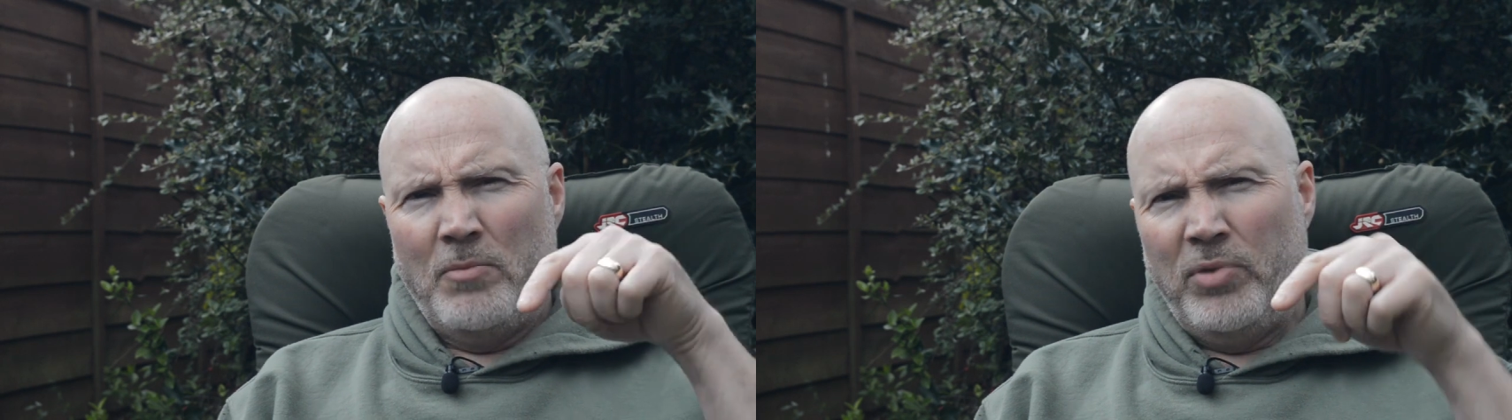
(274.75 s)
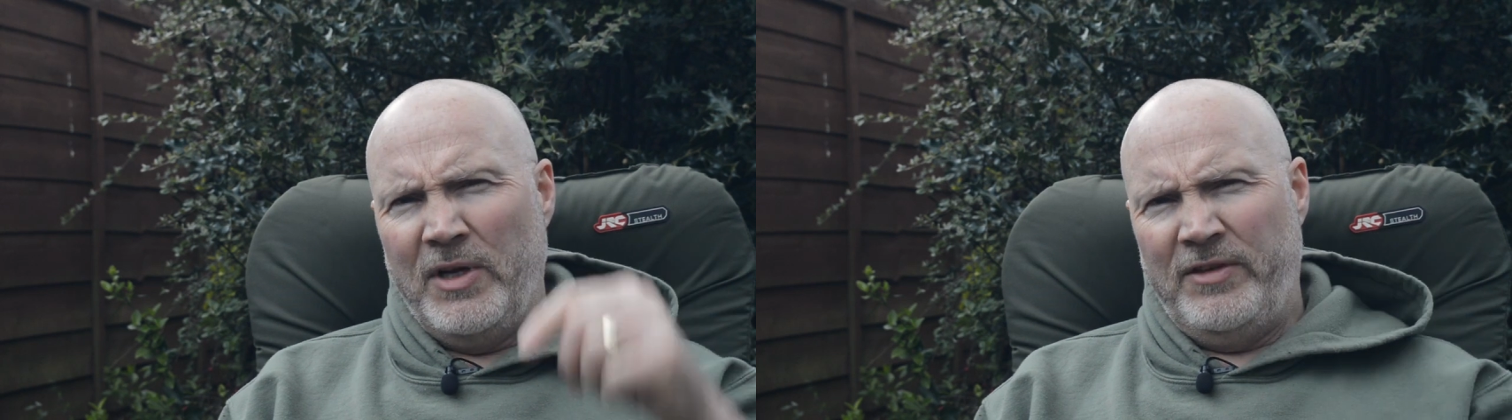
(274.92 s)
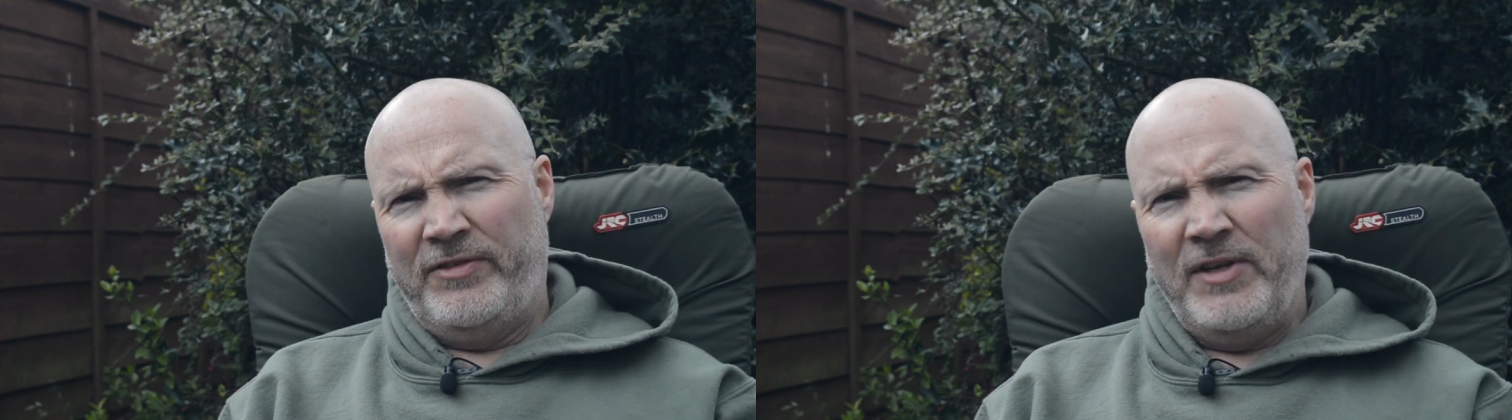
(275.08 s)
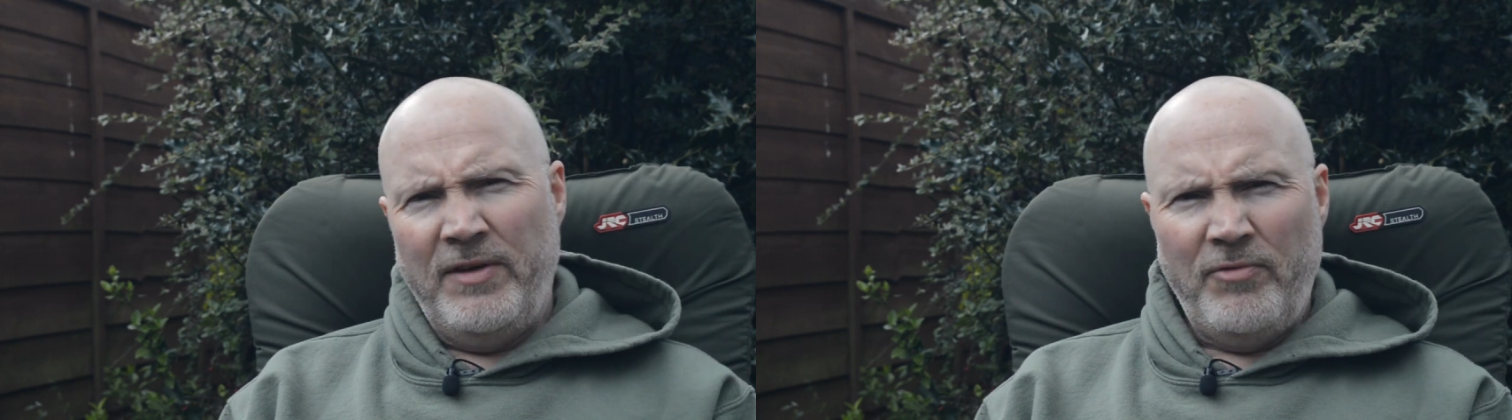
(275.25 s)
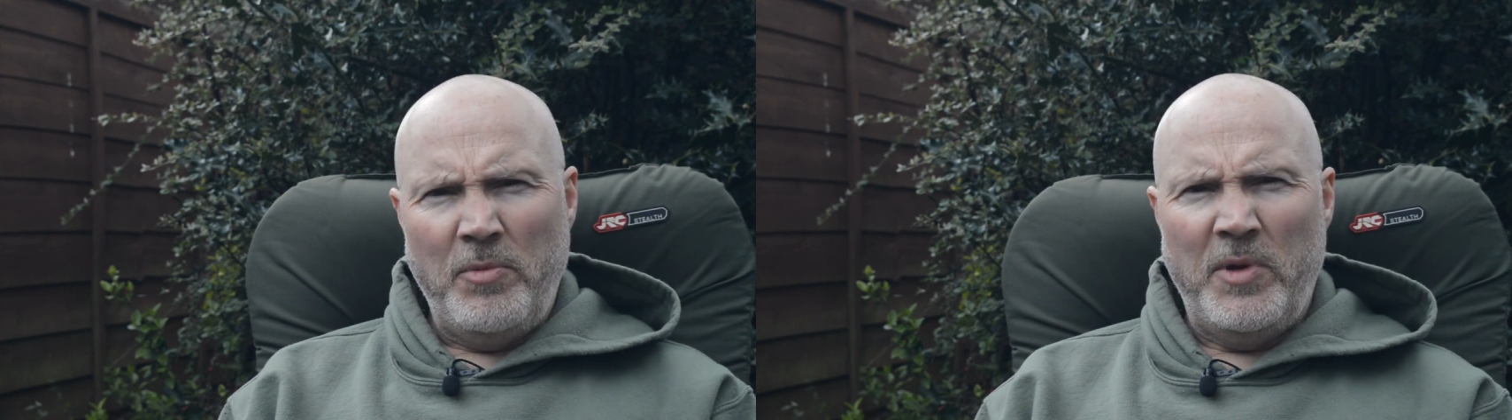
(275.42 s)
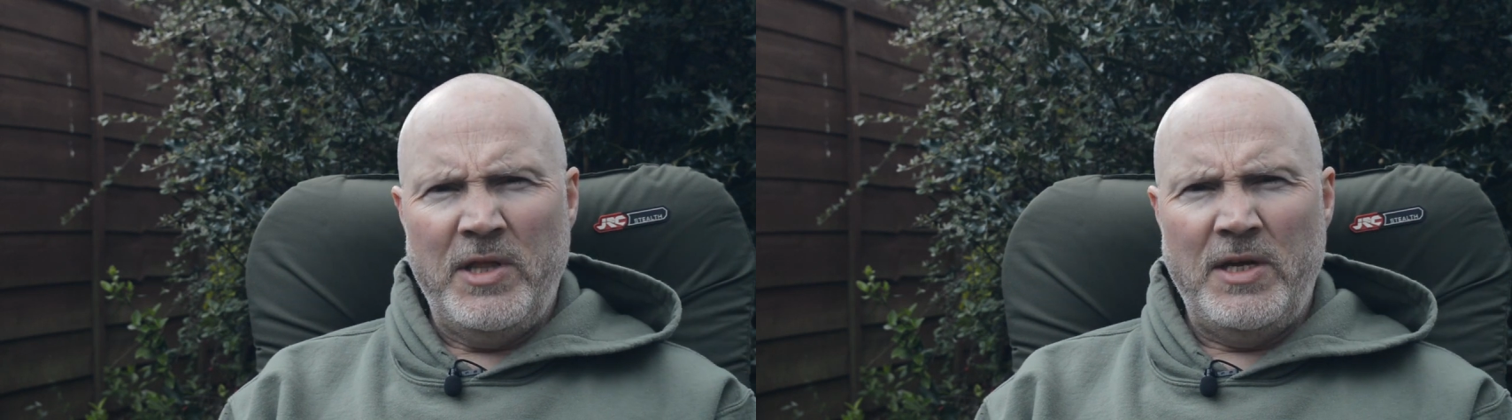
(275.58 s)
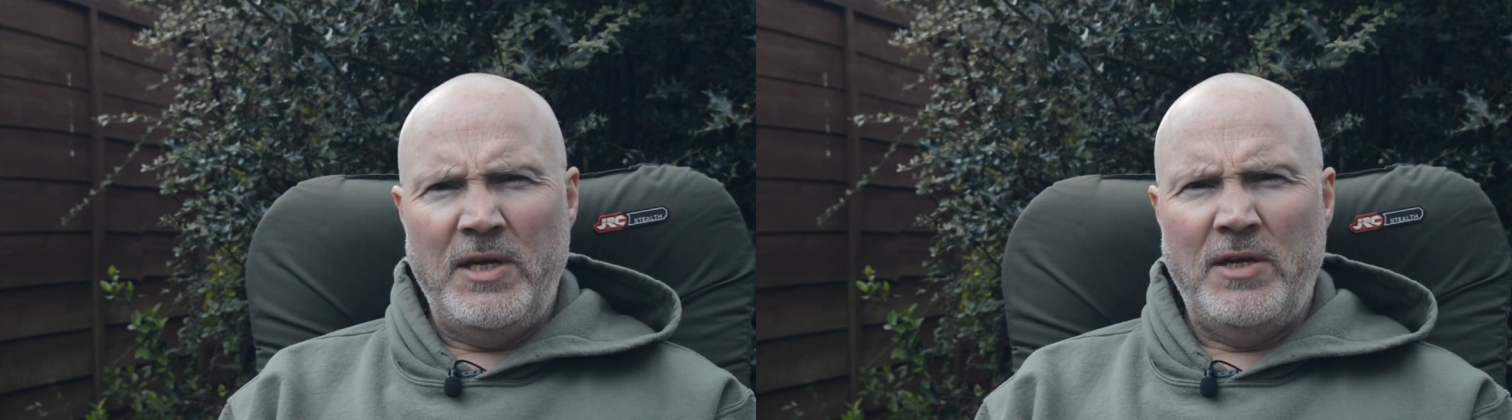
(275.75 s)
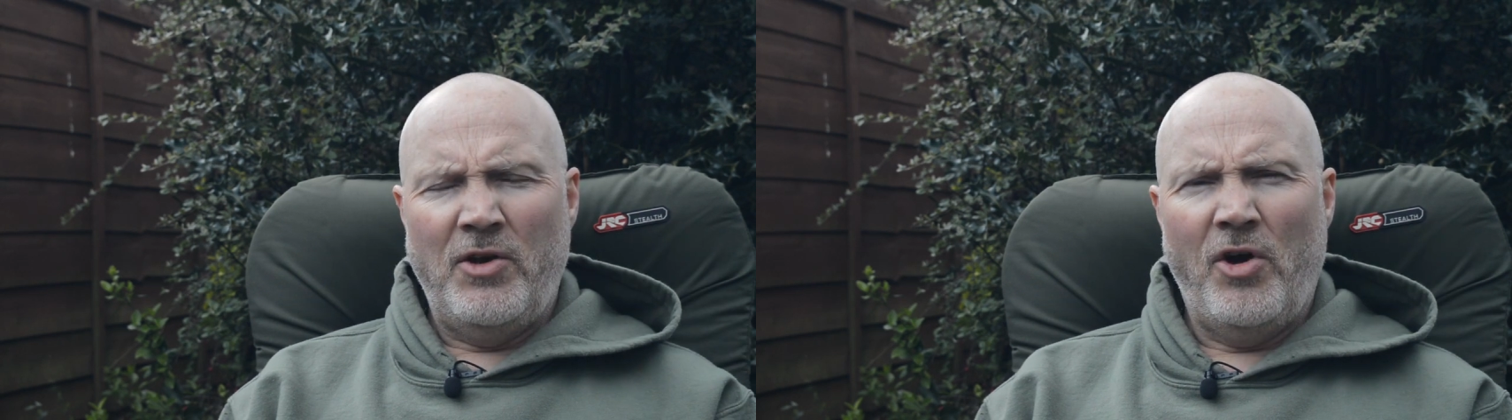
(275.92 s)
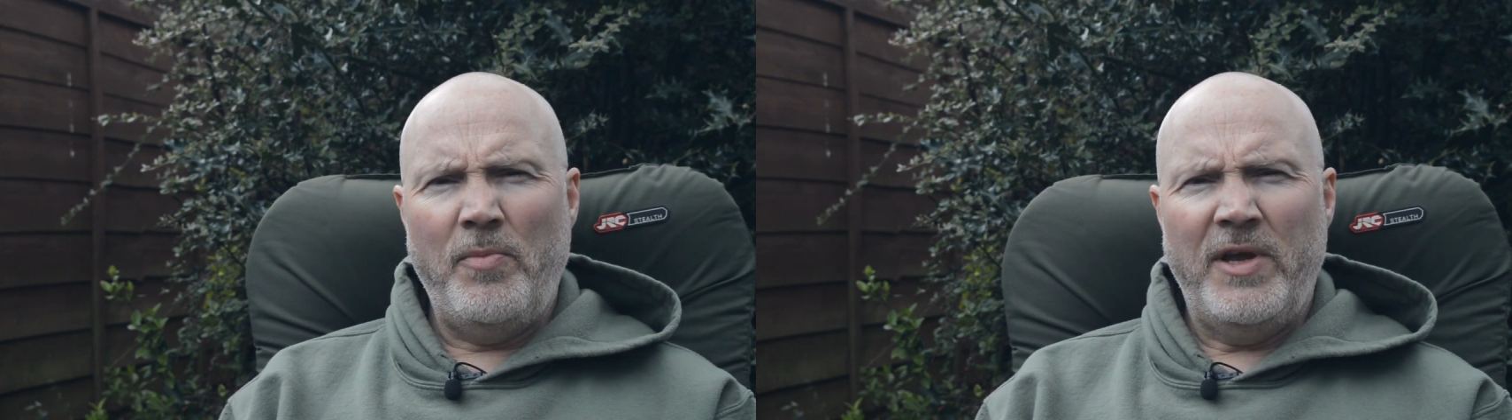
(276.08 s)
please leave them in the
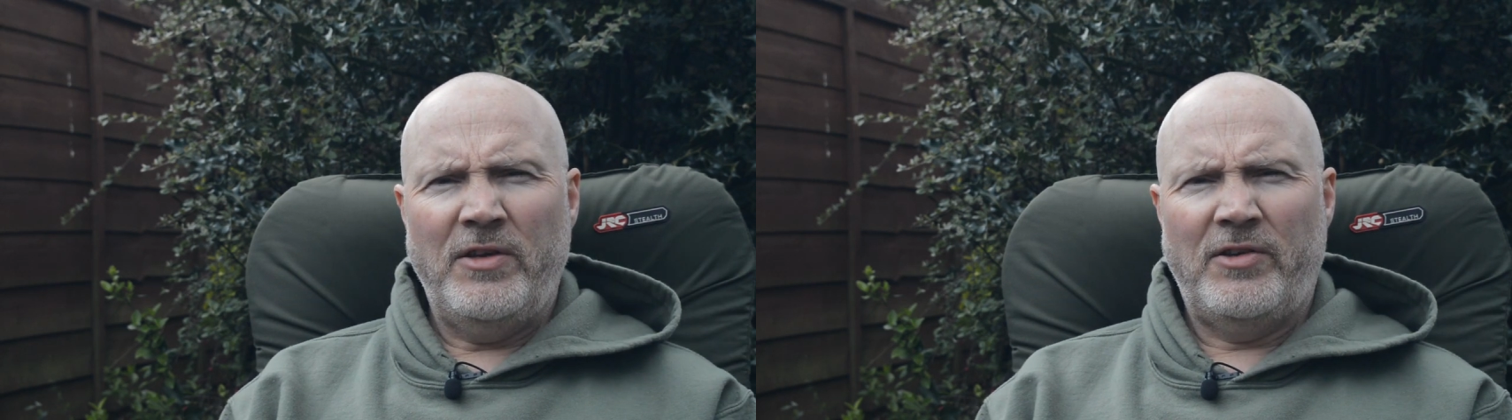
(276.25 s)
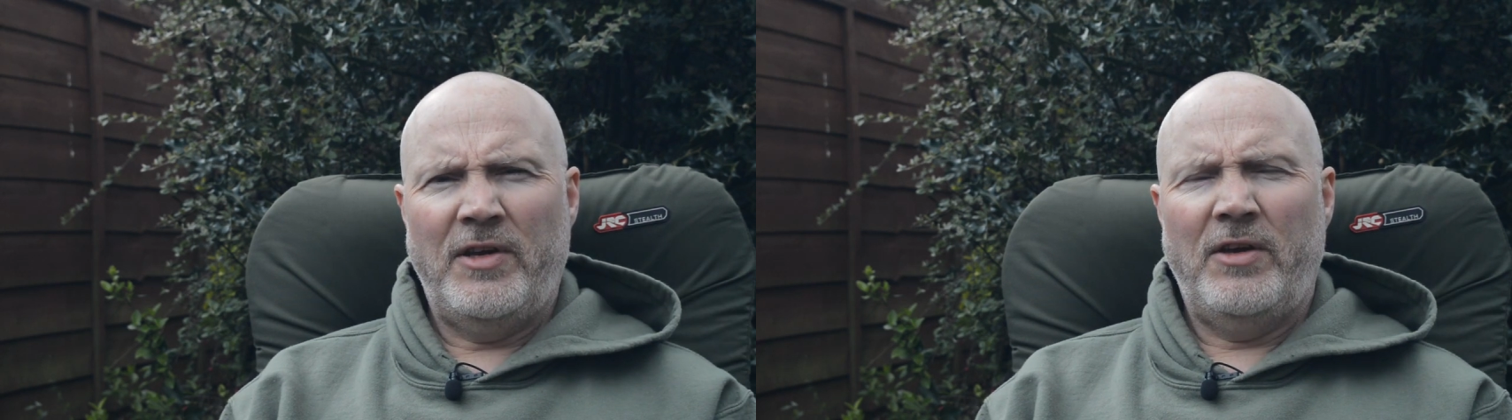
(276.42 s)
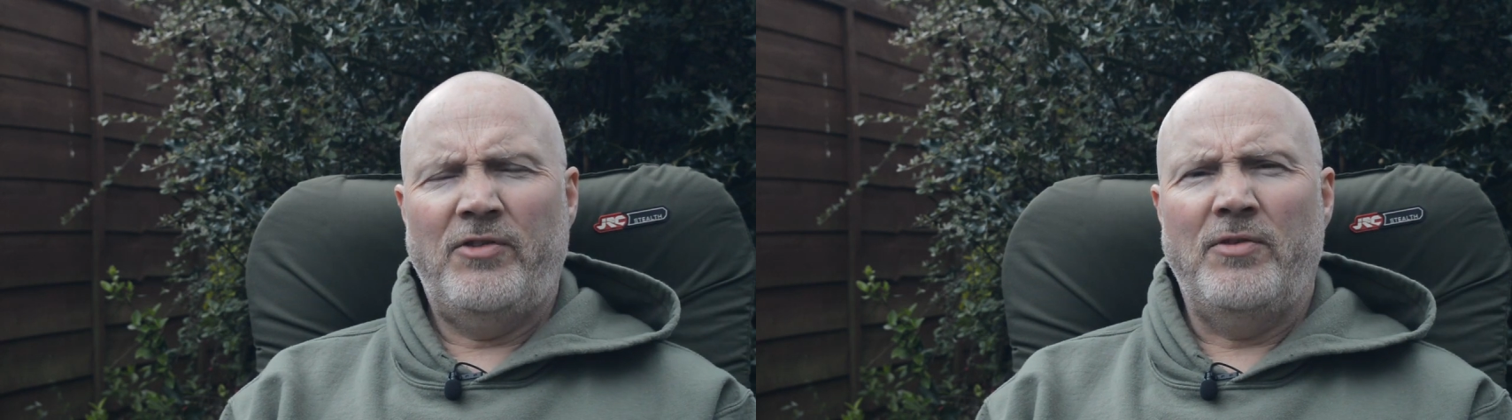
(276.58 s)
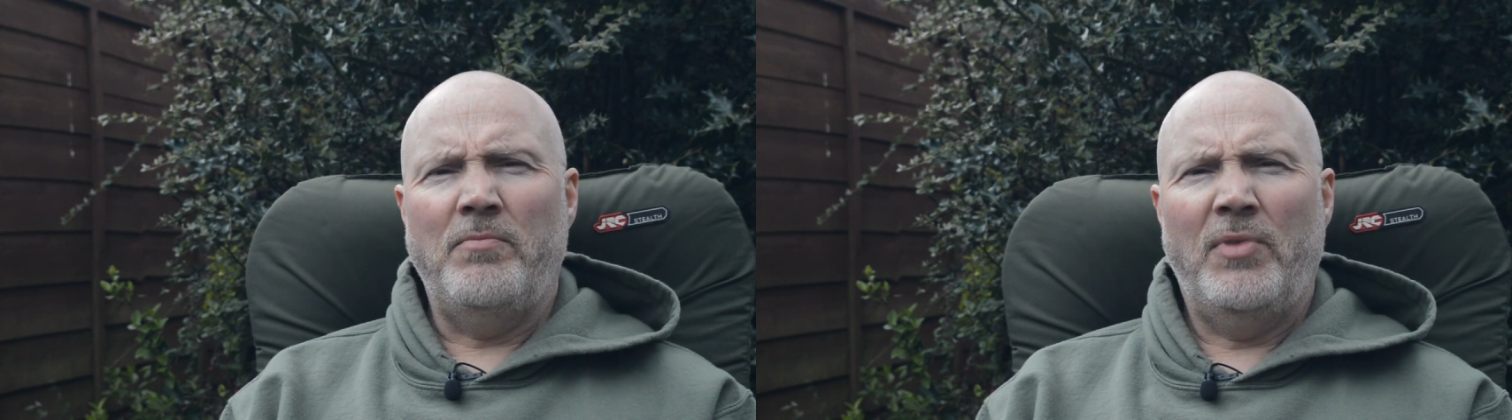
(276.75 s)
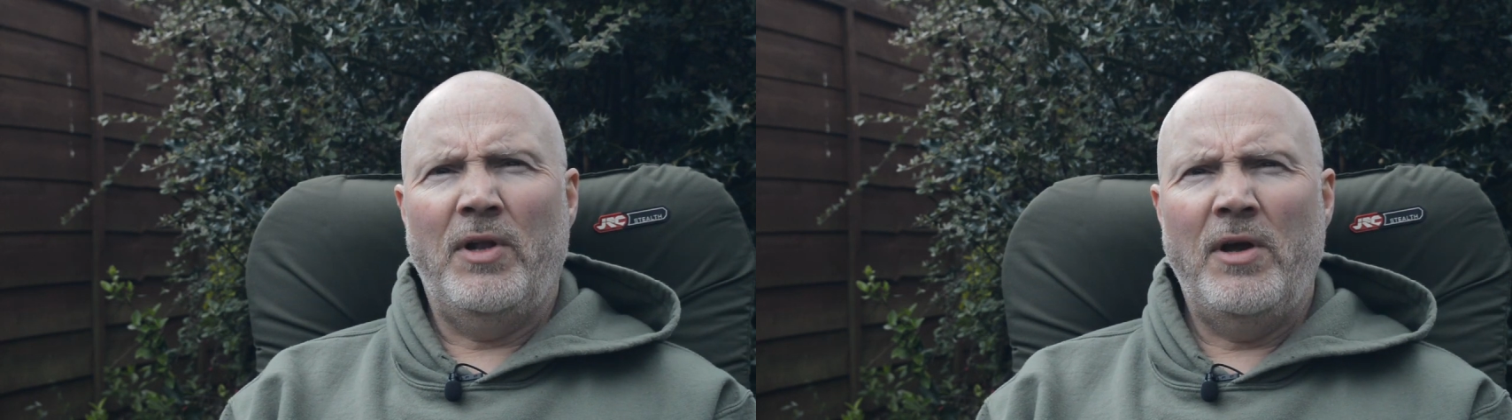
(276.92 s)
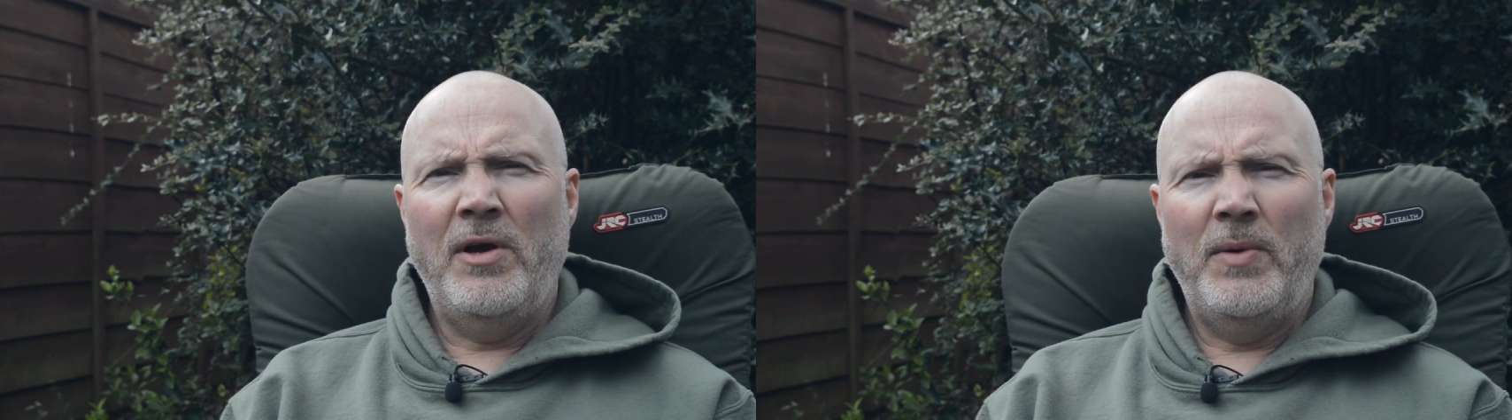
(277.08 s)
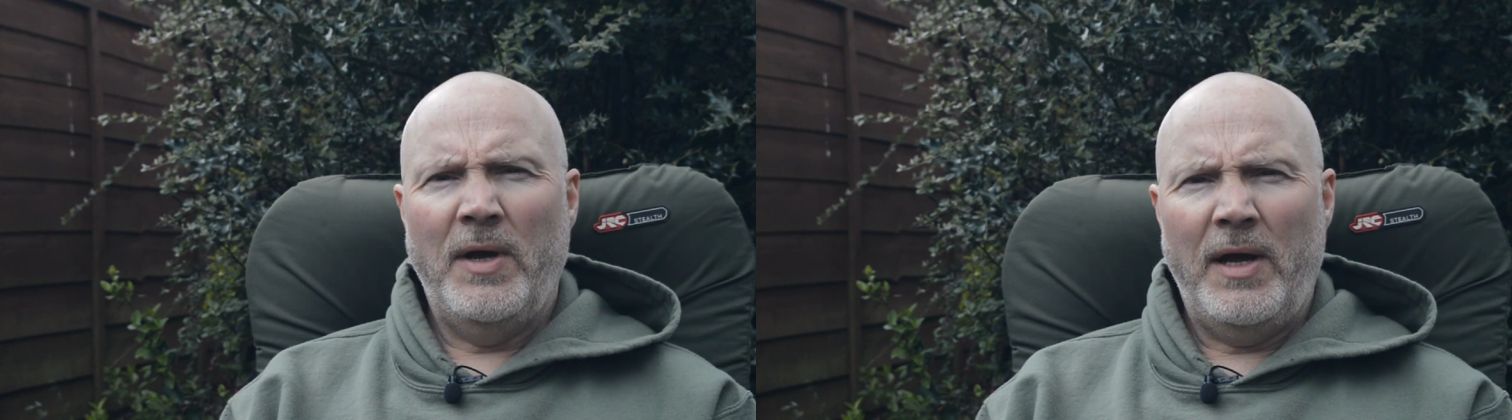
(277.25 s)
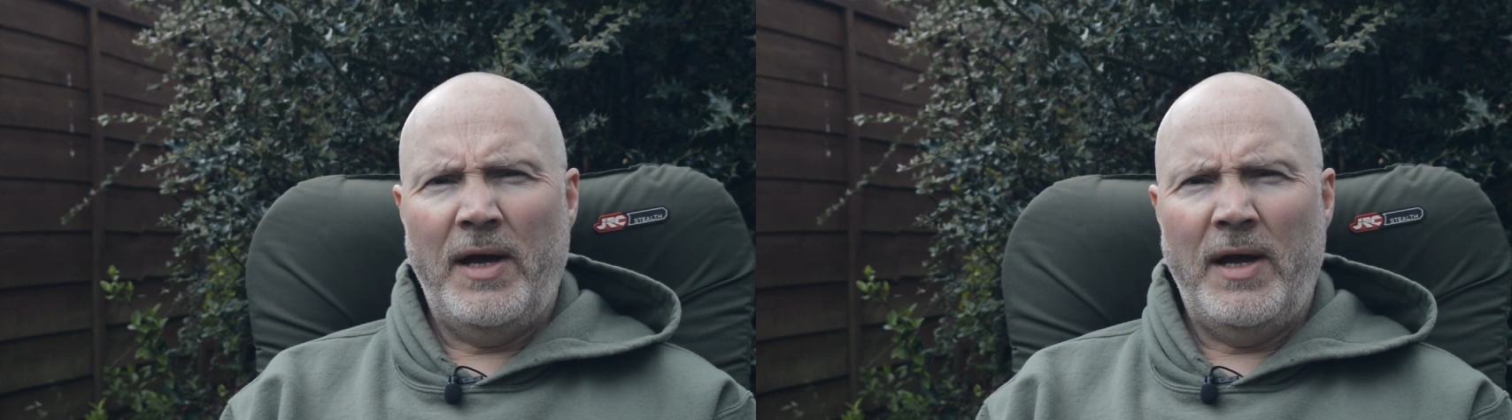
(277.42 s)
comment section below.